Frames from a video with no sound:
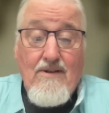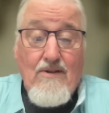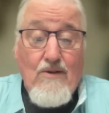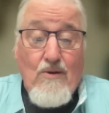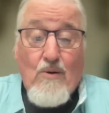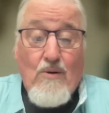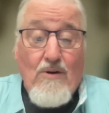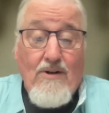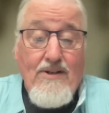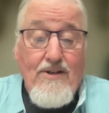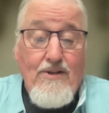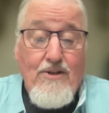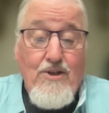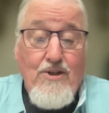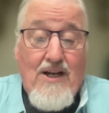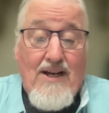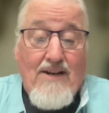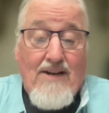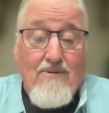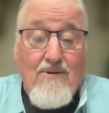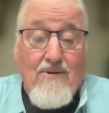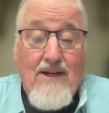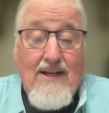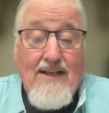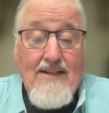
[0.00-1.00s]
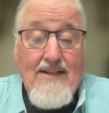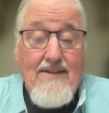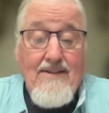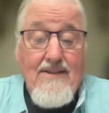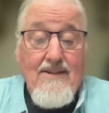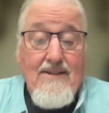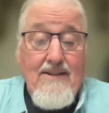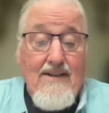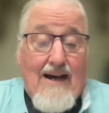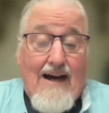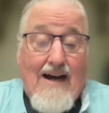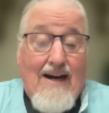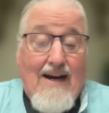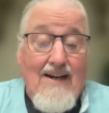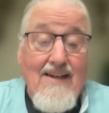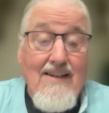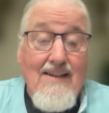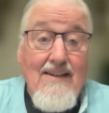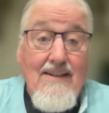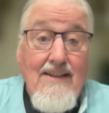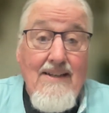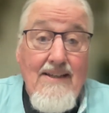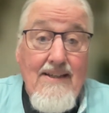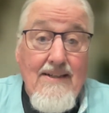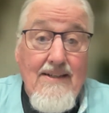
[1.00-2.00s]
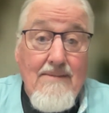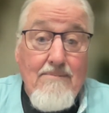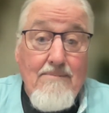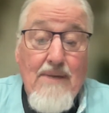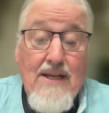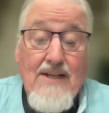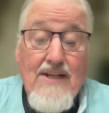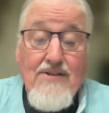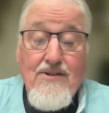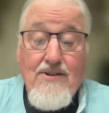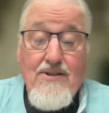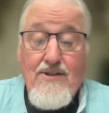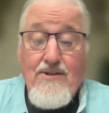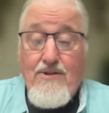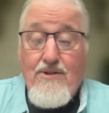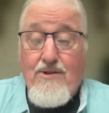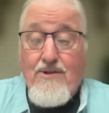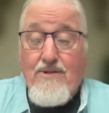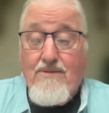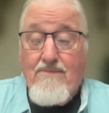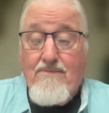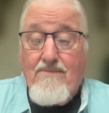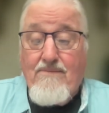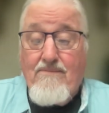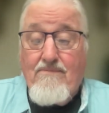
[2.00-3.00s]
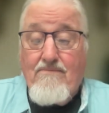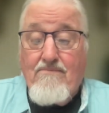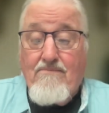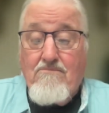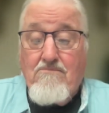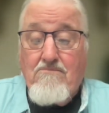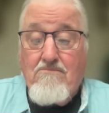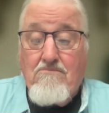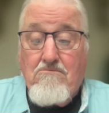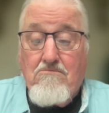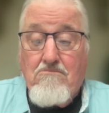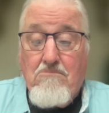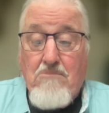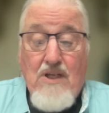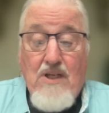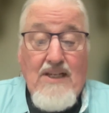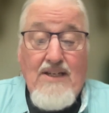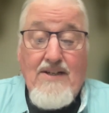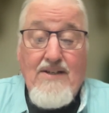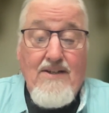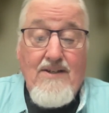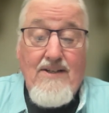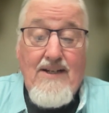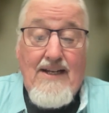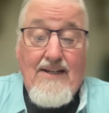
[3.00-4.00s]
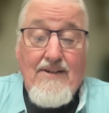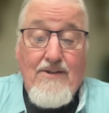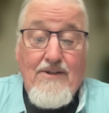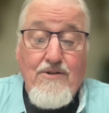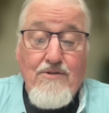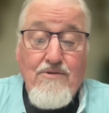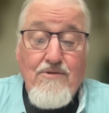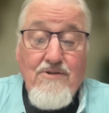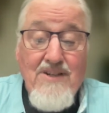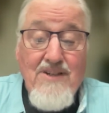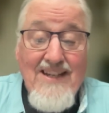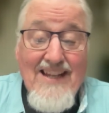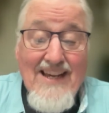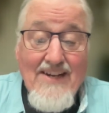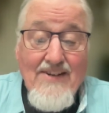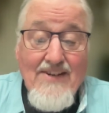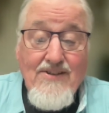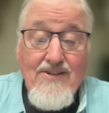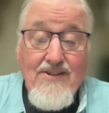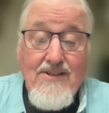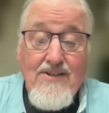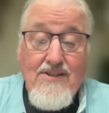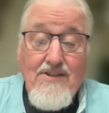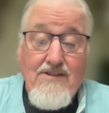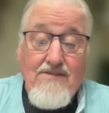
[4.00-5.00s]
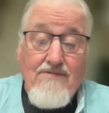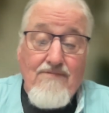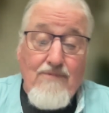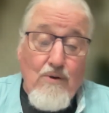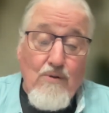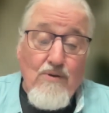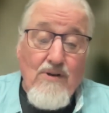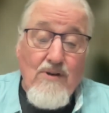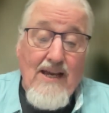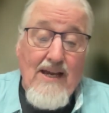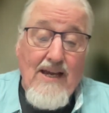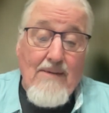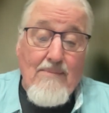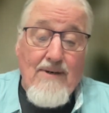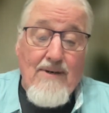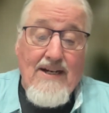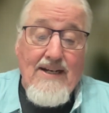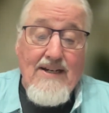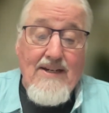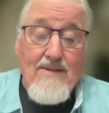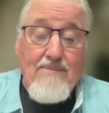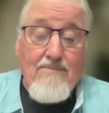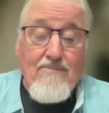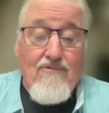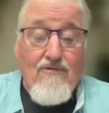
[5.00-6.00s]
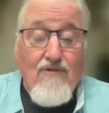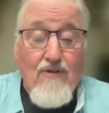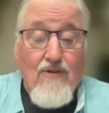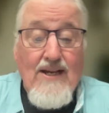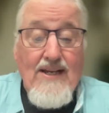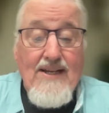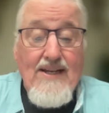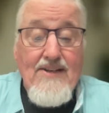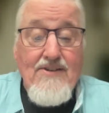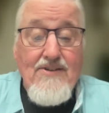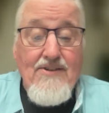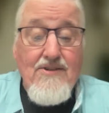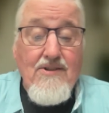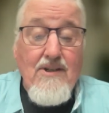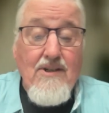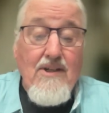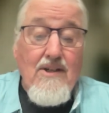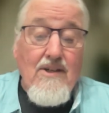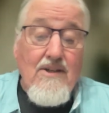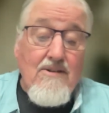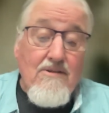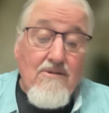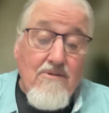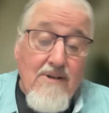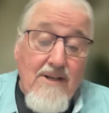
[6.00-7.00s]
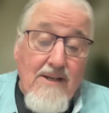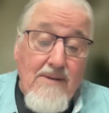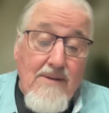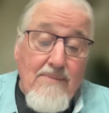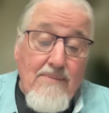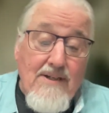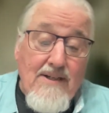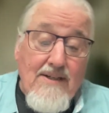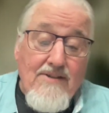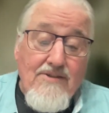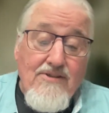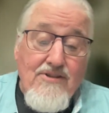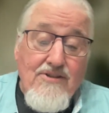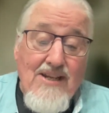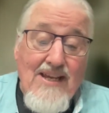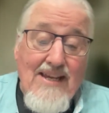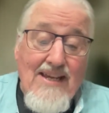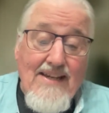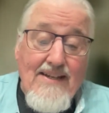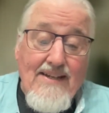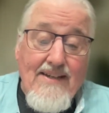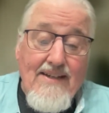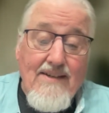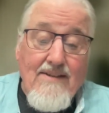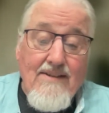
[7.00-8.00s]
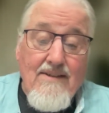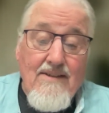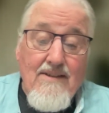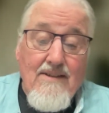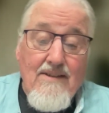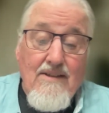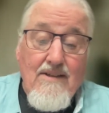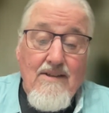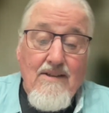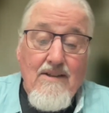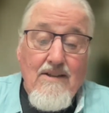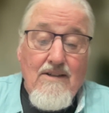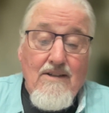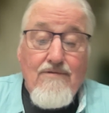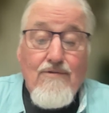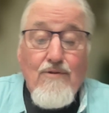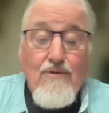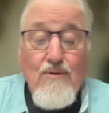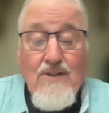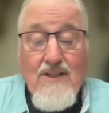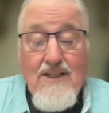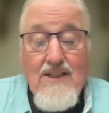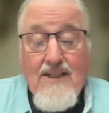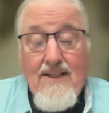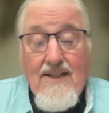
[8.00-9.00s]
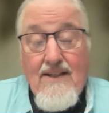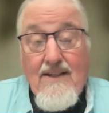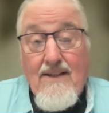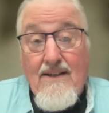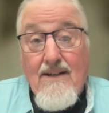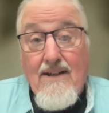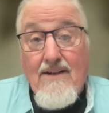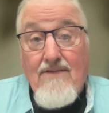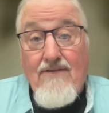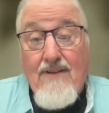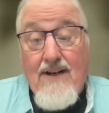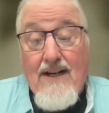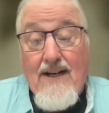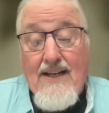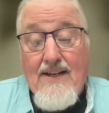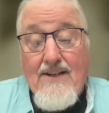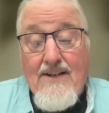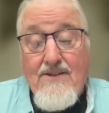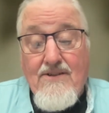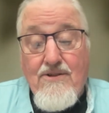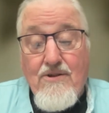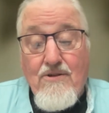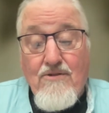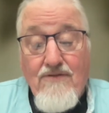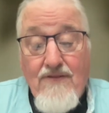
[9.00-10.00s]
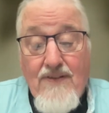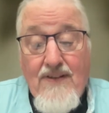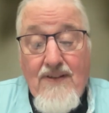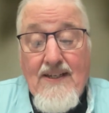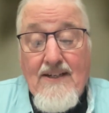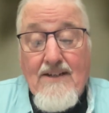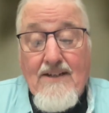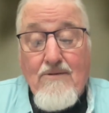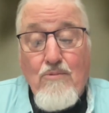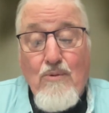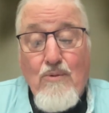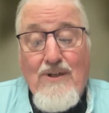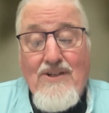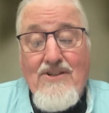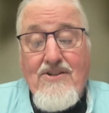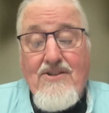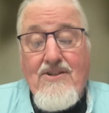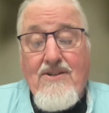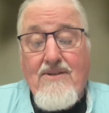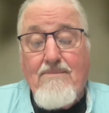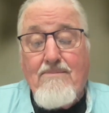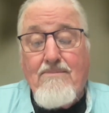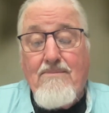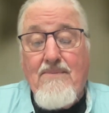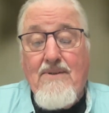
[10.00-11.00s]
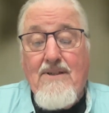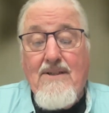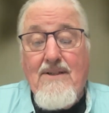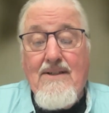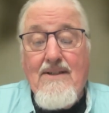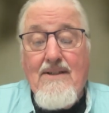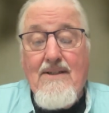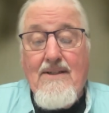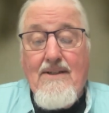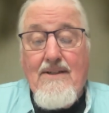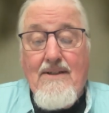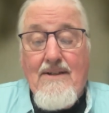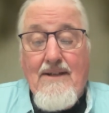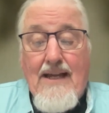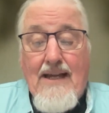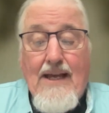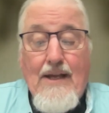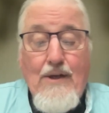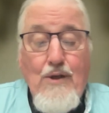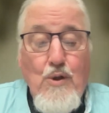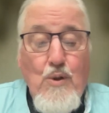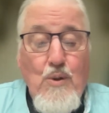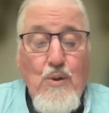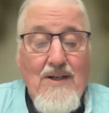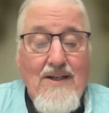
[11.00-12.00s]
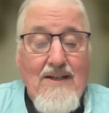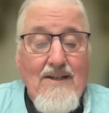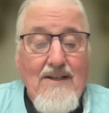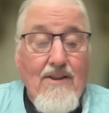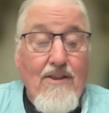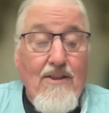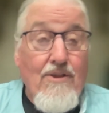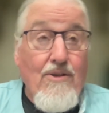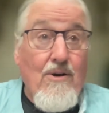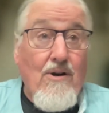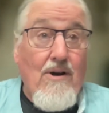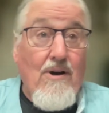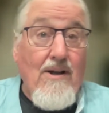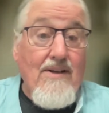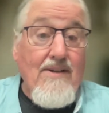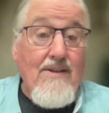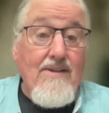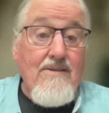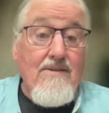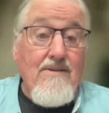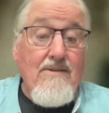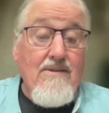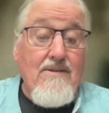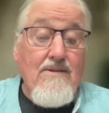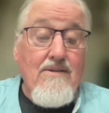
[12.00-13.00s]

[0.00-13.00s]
Nor did John write Angelia, message. He did not choose lexis, vocab item, phrase, rima, saying, vuli, advice, sophia, wisdom, enua, thought,